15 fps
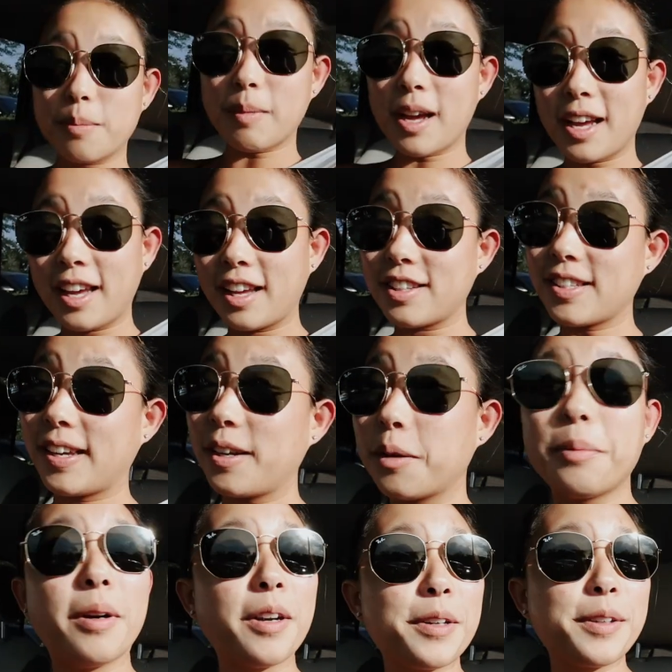my Cycle
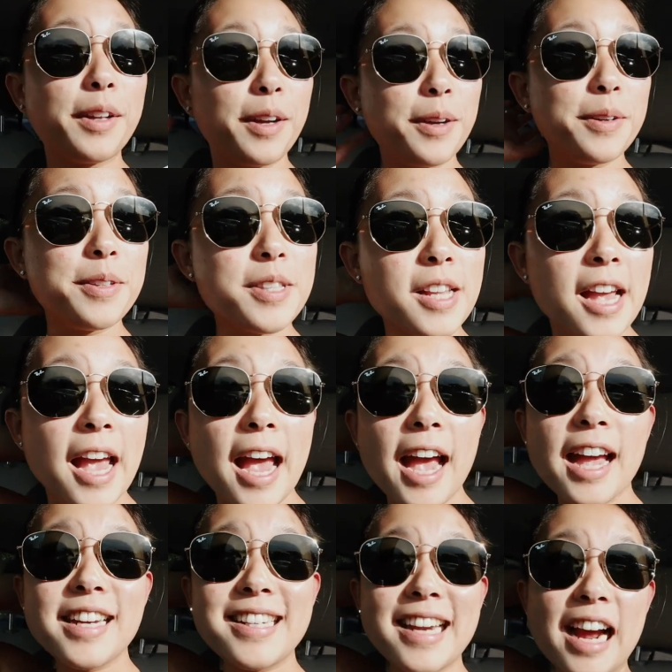Bar clothes,
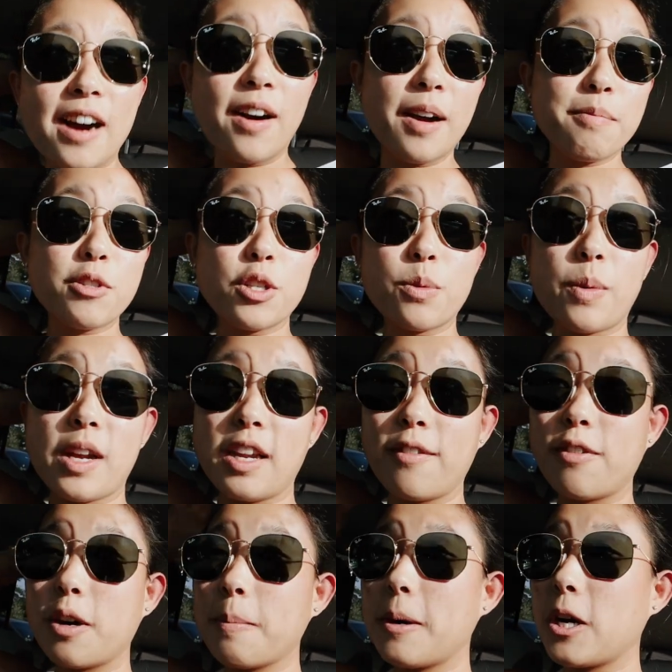and now I'm just waiting
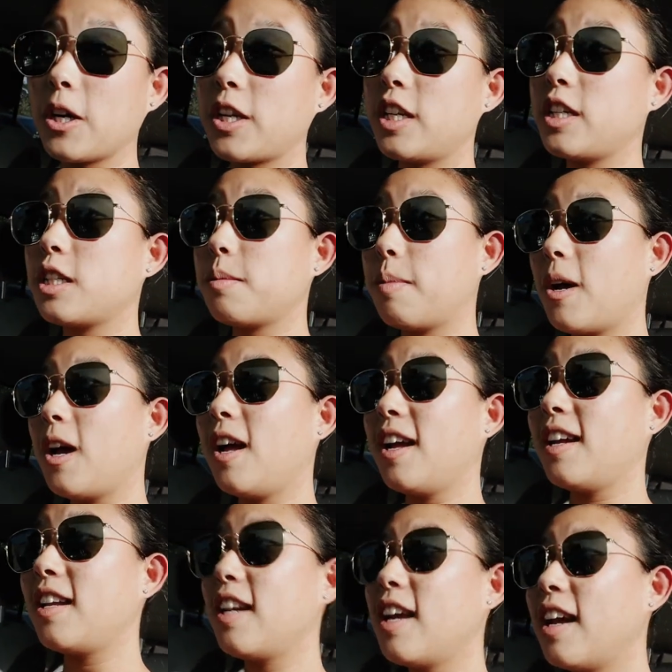for a parking
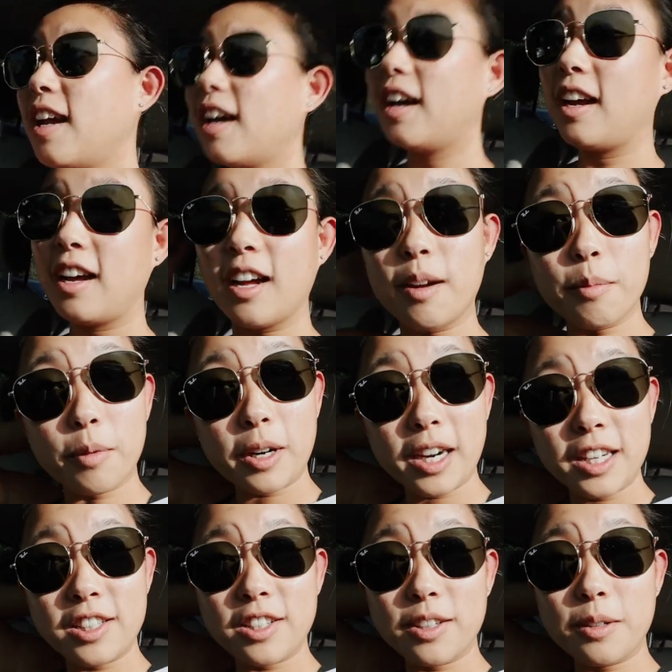spot. What
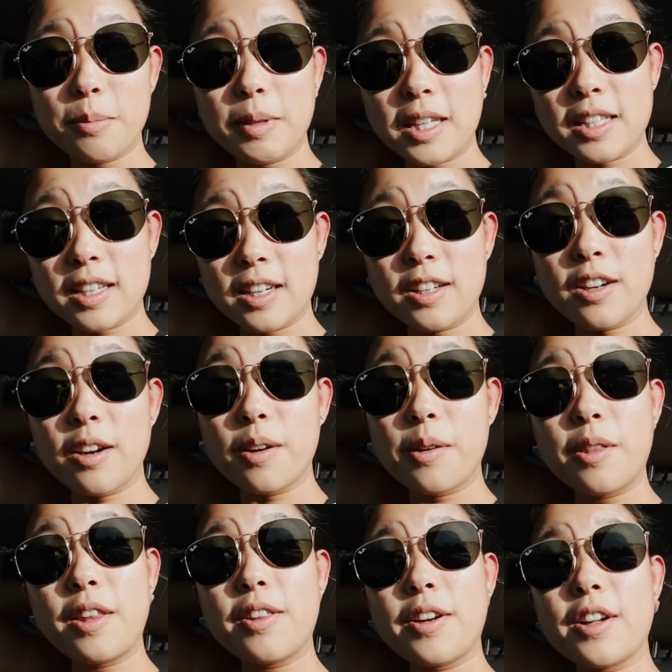I do, because I know
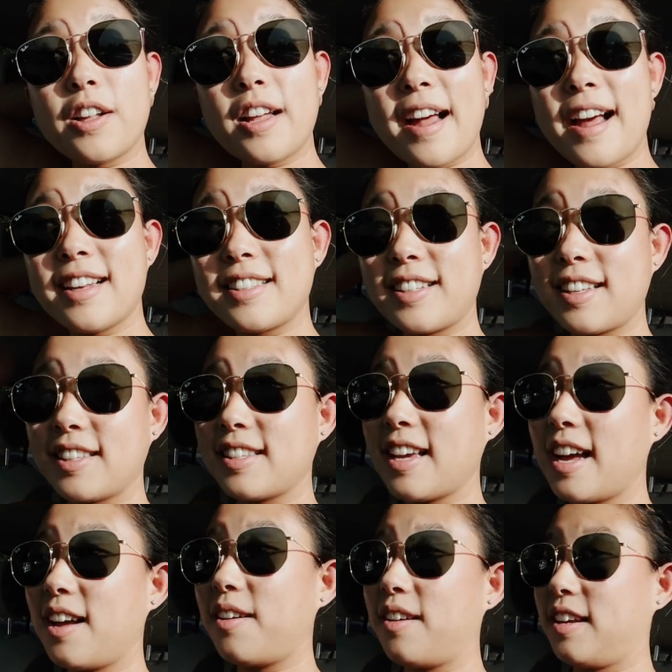that the class gets
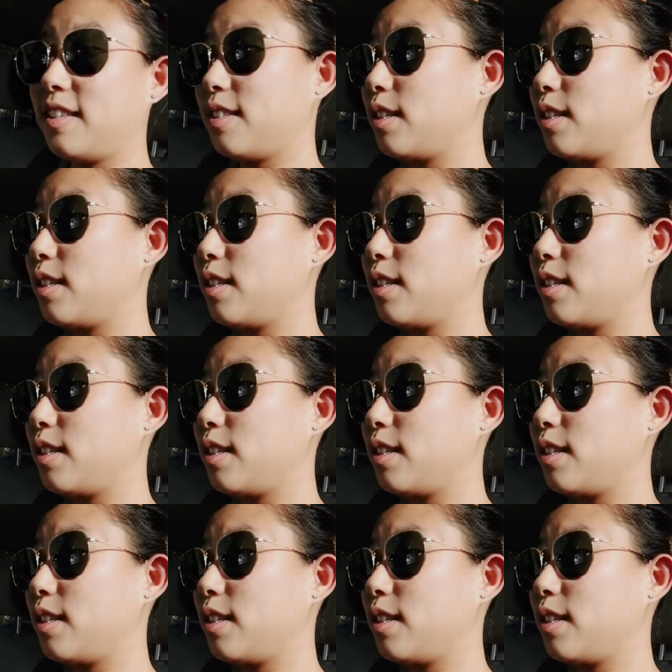out at